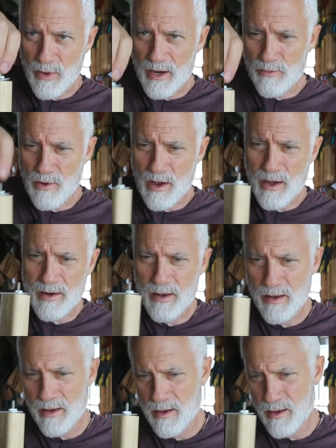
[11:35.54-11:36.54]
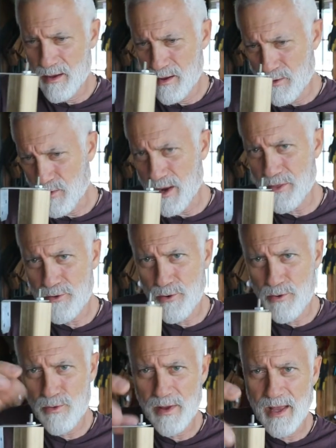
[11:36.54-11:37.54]
Threaded rod right
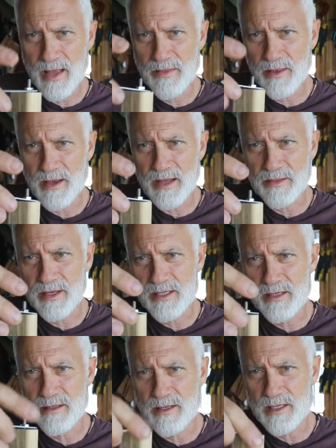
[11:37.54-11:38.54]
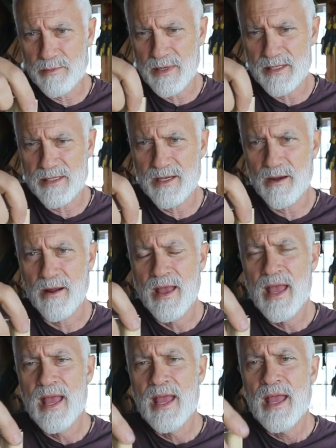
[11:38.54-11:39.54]
through, and then you got these pieces here.
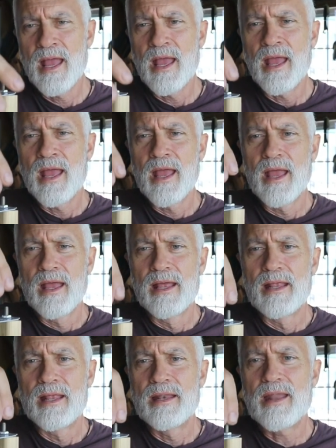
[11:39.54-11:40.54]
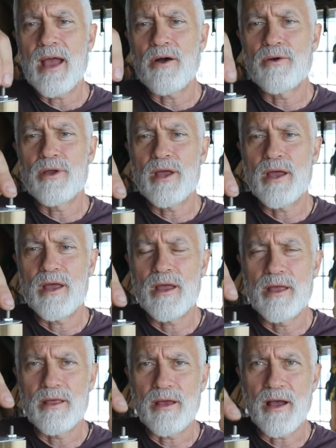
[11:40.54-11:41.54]
Now,
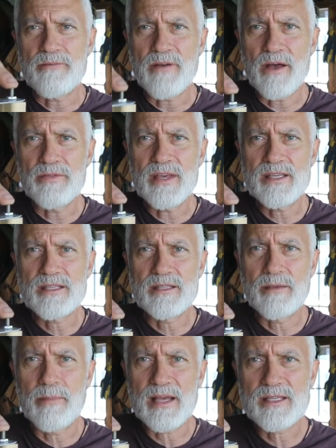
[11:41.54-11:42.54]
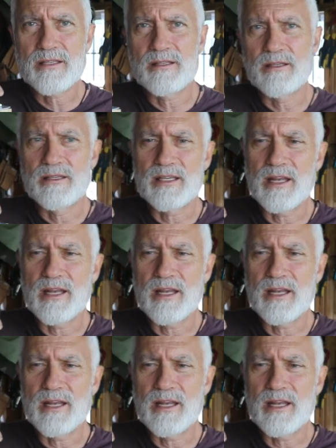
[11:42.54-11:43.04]
I found the best